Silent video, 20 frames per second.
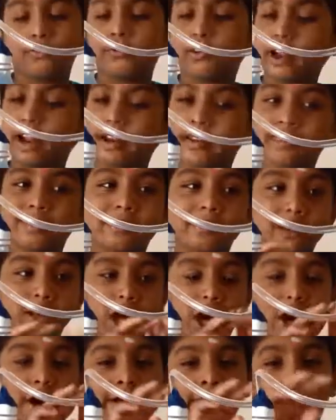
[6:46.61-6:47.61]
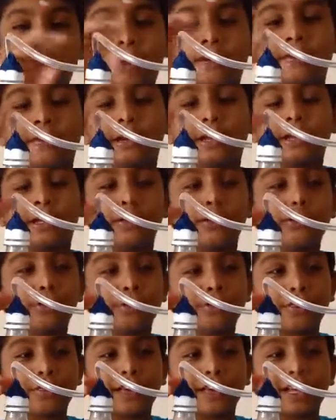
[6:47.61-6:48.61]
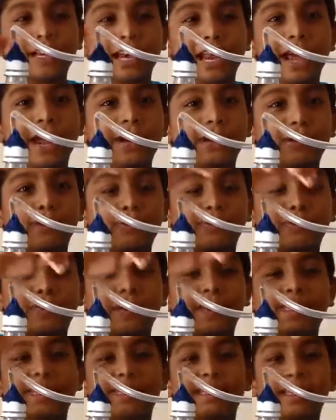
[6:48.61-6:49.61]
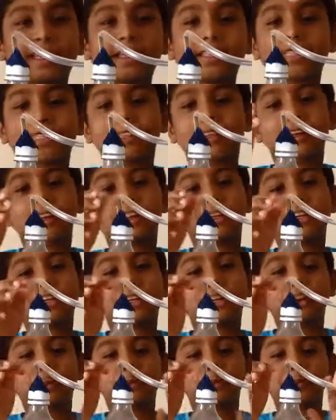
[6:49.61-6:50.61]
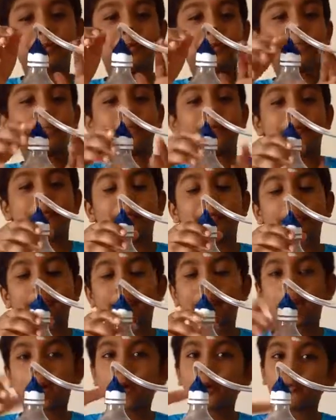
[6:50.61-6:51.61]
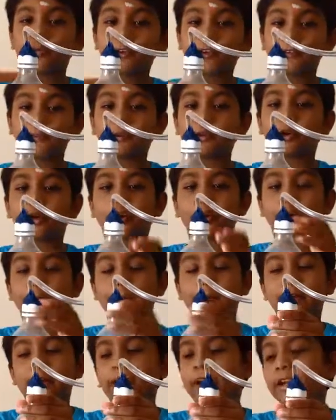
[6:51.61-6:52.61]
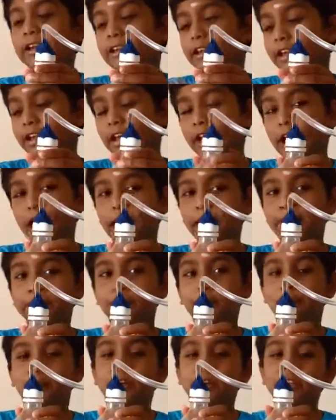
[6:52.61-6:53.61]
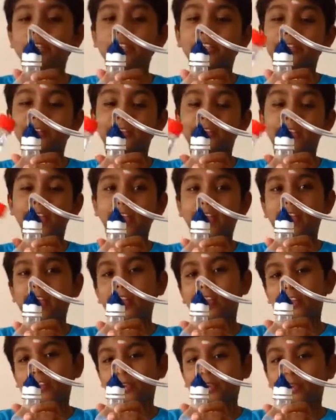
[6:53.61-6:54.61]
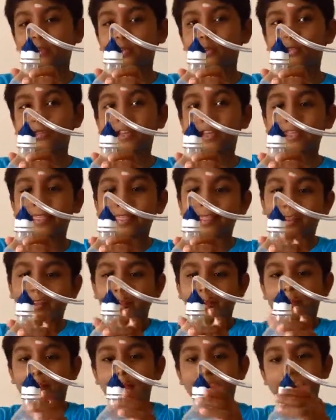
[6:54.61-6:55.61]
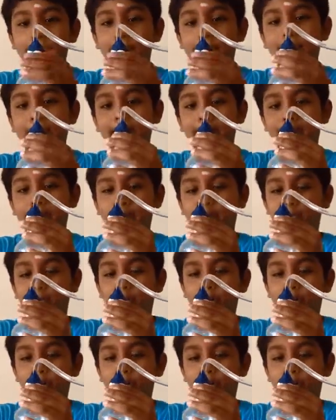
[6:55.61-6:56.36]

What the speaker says: Friends, now I have used the clay to fix this tube. Now we will open it and pour this vinegar into this plastic